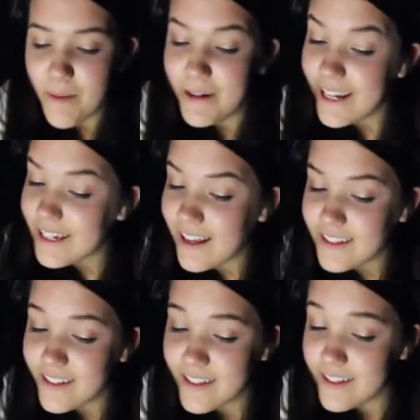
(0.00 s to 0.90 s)
I mean, I
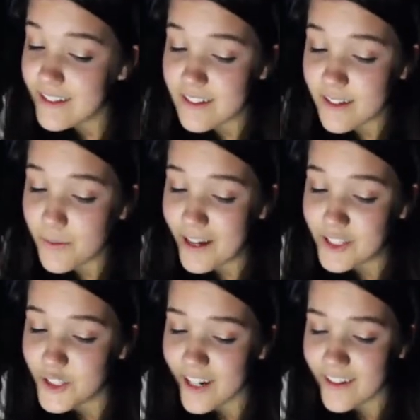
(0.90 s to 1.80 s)
guess this is a
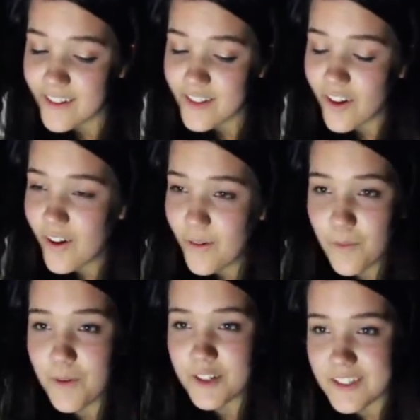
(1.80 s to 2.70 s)
question, so
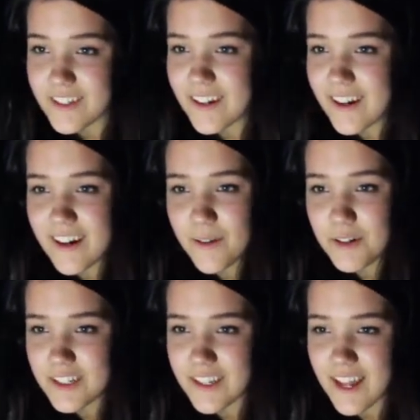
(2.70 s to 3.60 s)
we're just gonna
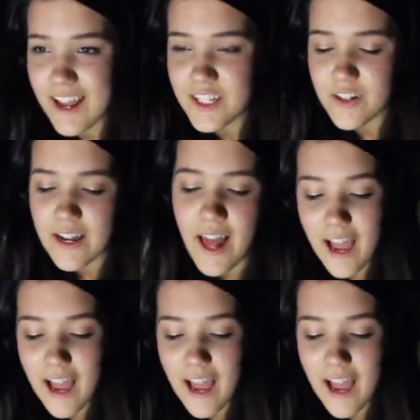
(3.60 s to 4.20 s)
answer it.